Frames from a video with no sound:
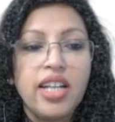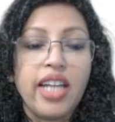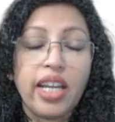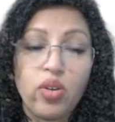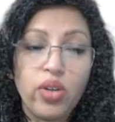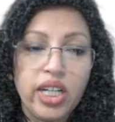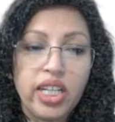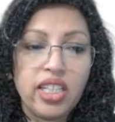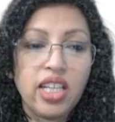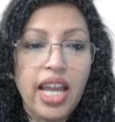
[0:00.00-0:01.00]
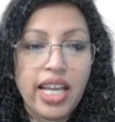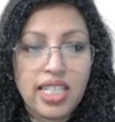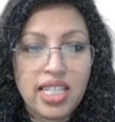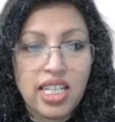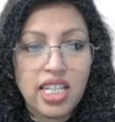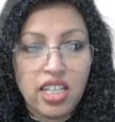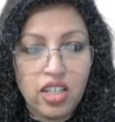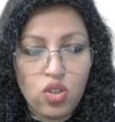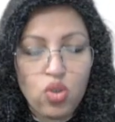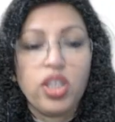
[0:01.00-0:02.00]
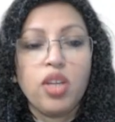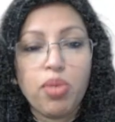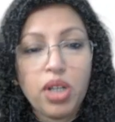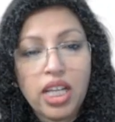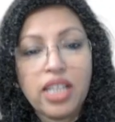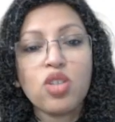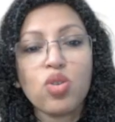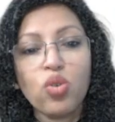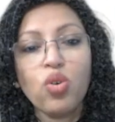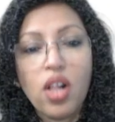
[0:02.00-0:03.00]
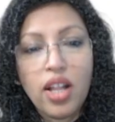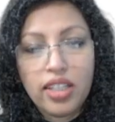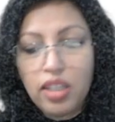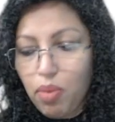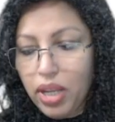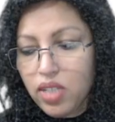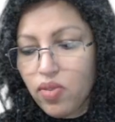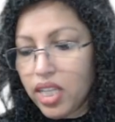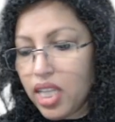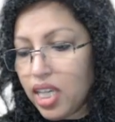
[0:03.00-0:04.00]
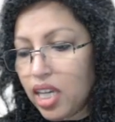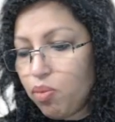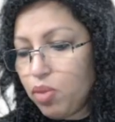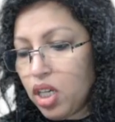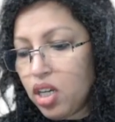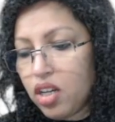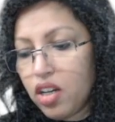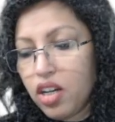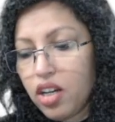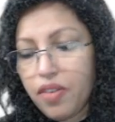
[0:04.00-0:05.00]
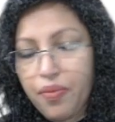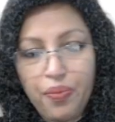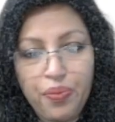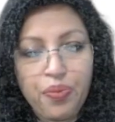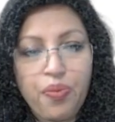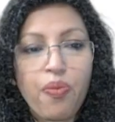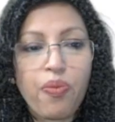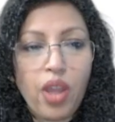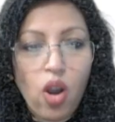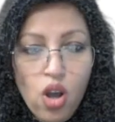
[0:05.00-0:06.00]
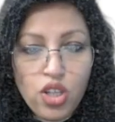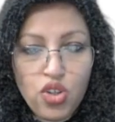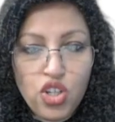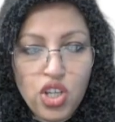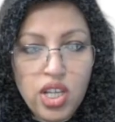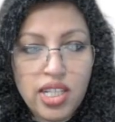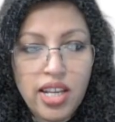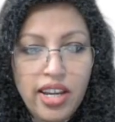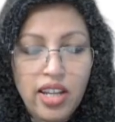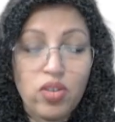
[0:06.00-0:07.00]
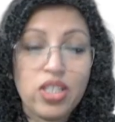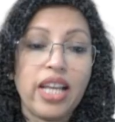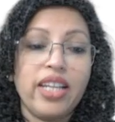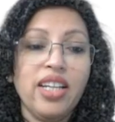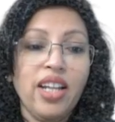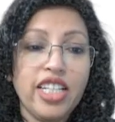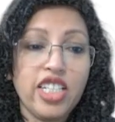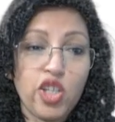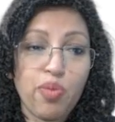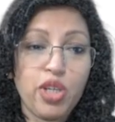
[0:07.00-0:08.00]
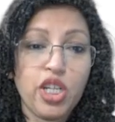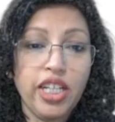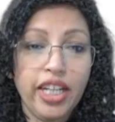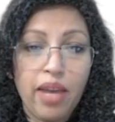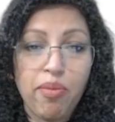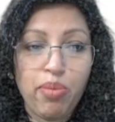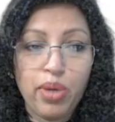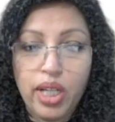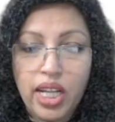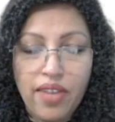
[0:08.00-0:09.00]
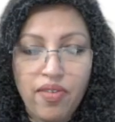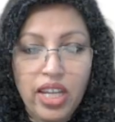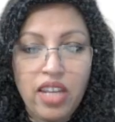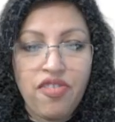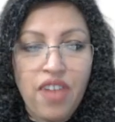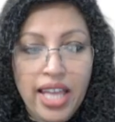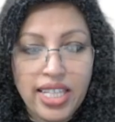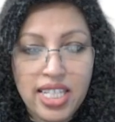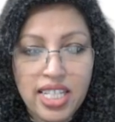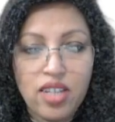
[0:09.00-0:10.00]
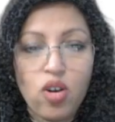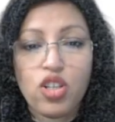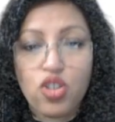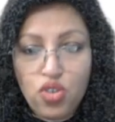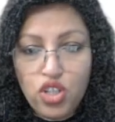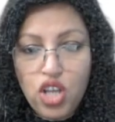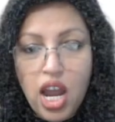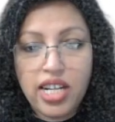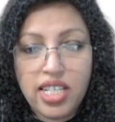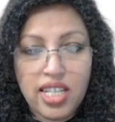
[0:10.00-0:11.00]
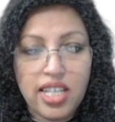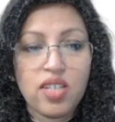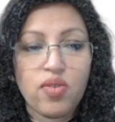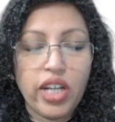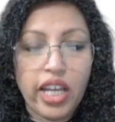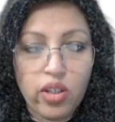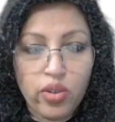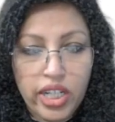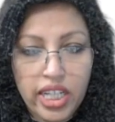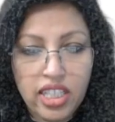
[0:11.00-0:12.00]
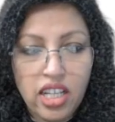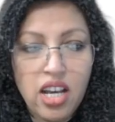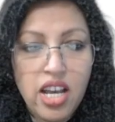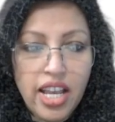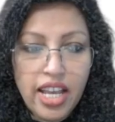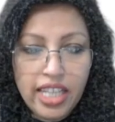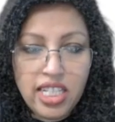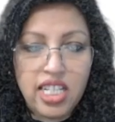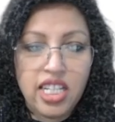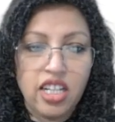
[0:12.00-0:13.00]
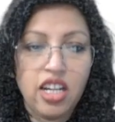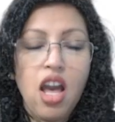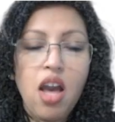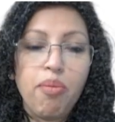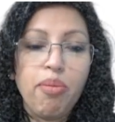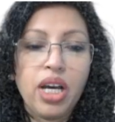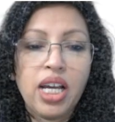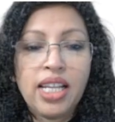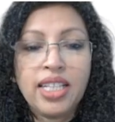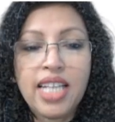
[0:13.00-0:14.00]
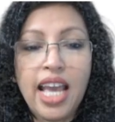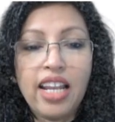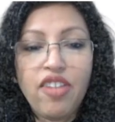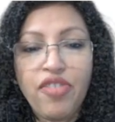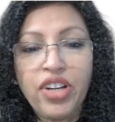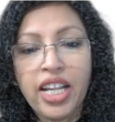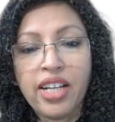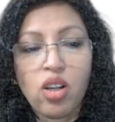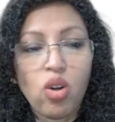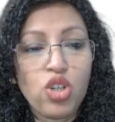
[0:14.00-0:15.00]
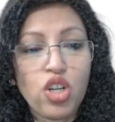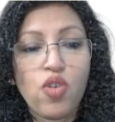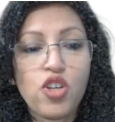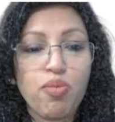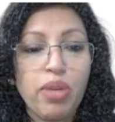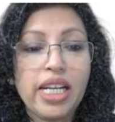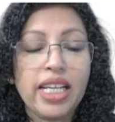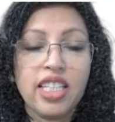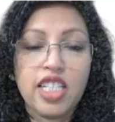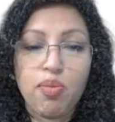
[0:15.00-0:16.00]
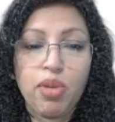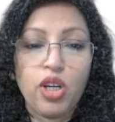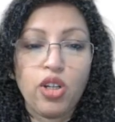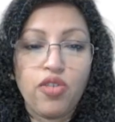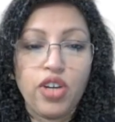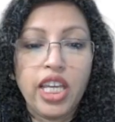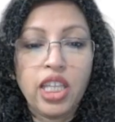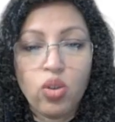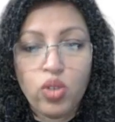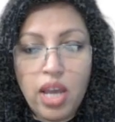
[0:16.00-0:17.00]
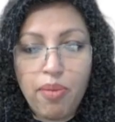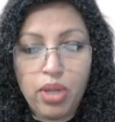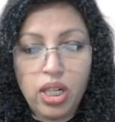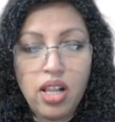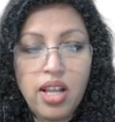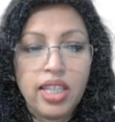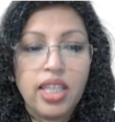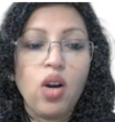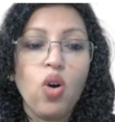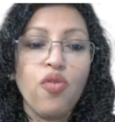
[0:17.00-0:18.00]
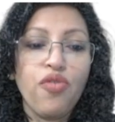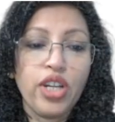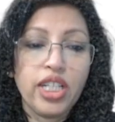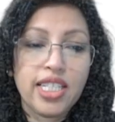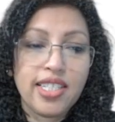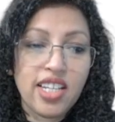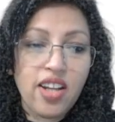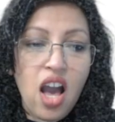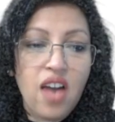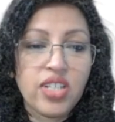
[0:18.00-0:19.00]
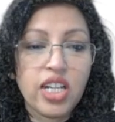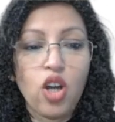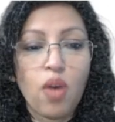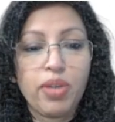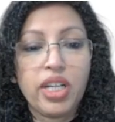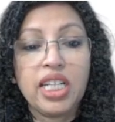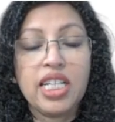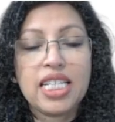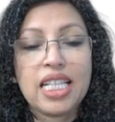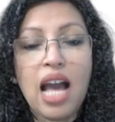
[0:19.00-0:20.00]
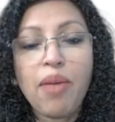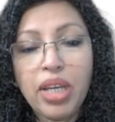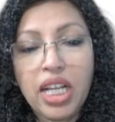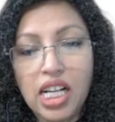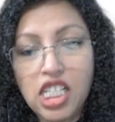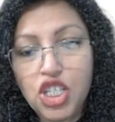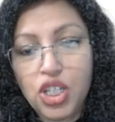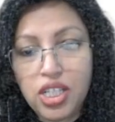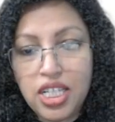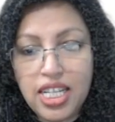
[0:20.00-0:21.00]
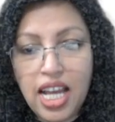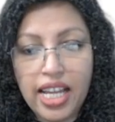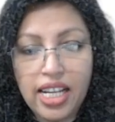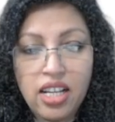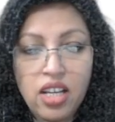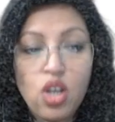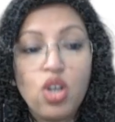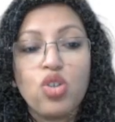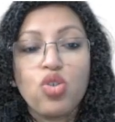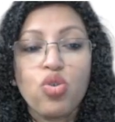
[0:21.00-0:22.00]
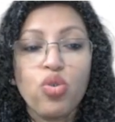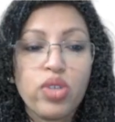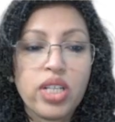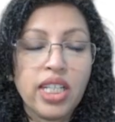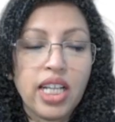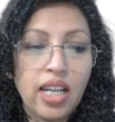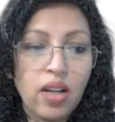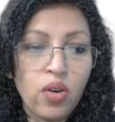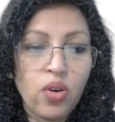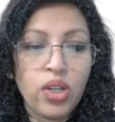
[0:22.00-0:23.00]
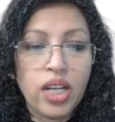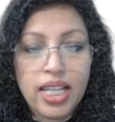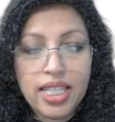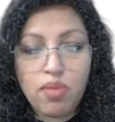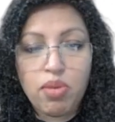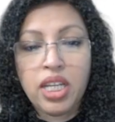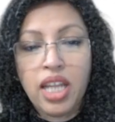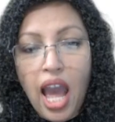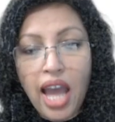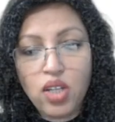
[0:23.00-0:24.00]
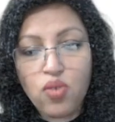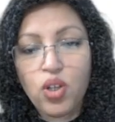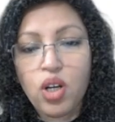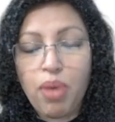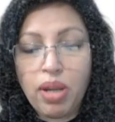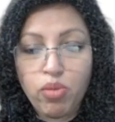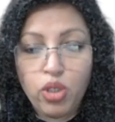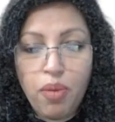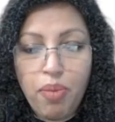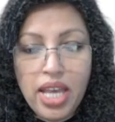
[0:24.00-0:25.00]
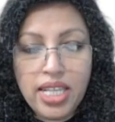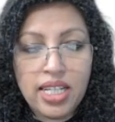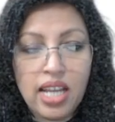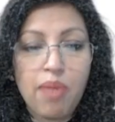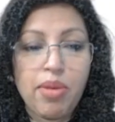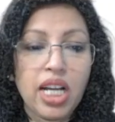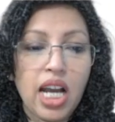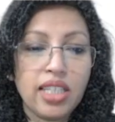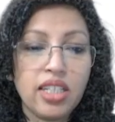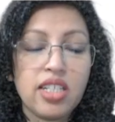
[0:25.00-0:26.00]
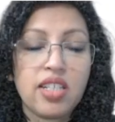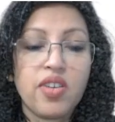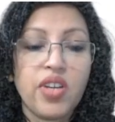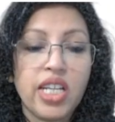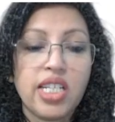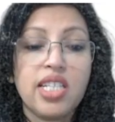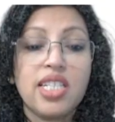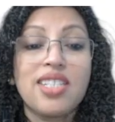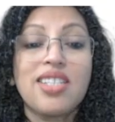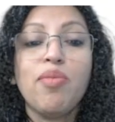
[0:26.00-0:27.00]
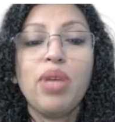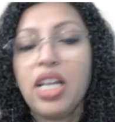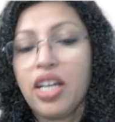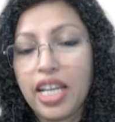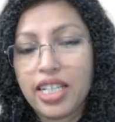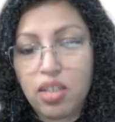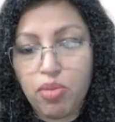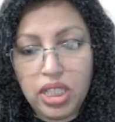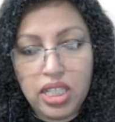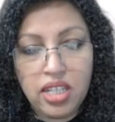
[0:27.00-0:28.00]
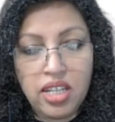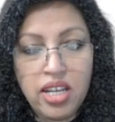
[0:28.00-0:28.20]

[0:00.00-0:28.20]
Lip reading: decorating the exterior. So in the Berlin Zoo, the place where they keep the ostriches, it was like an Egyptian temple, and very fancy ostrich hunt scenes were decorating the exterior. Berlin's elephant enclosure was built in the spirit of a Hindu temple. The home for its giraffes adopted an Islamic cultural style. Zoos in Cologne, Lisbon, Antwerp, and Budapest, among others, created similar exhibits.